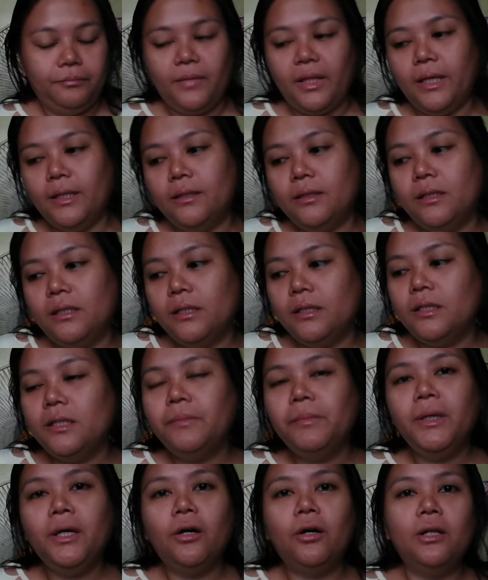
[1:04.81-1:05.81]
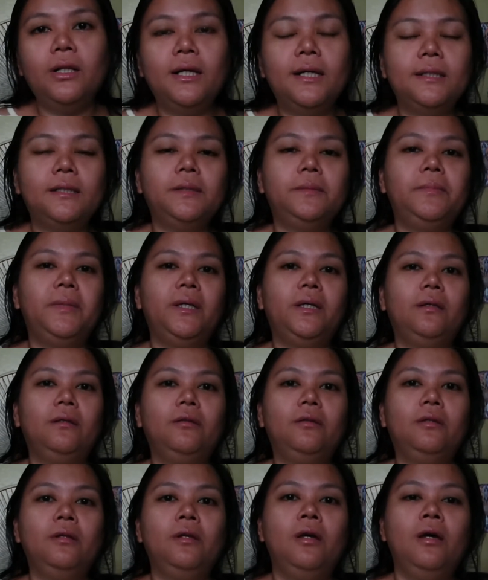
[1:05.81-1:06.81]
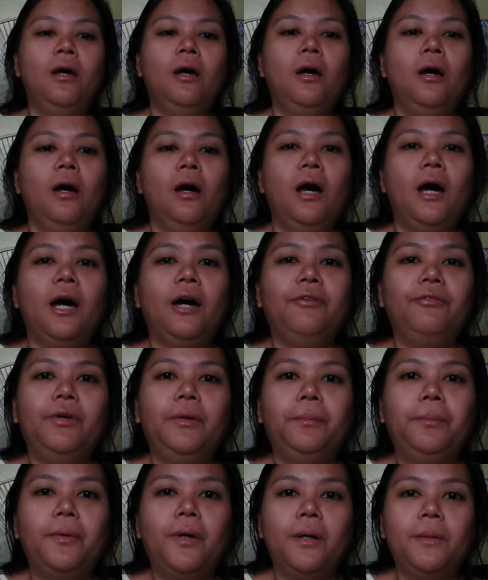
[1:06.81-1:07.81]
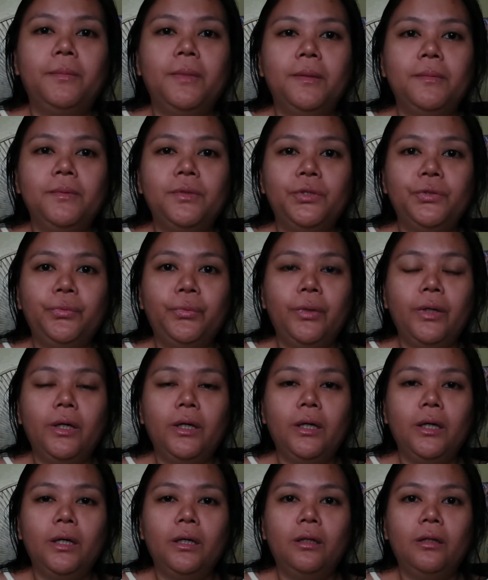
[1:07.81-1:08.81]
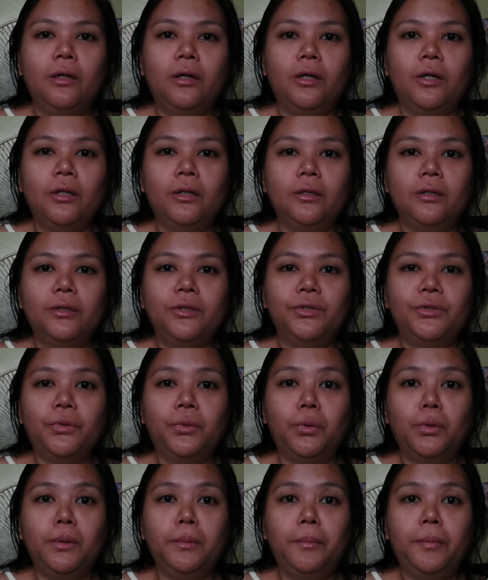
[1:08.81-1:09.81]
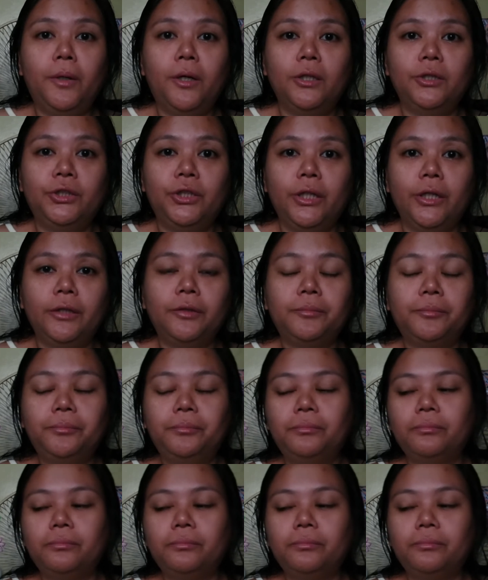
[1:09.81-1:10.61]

And since Nicole has been having problems with her school project,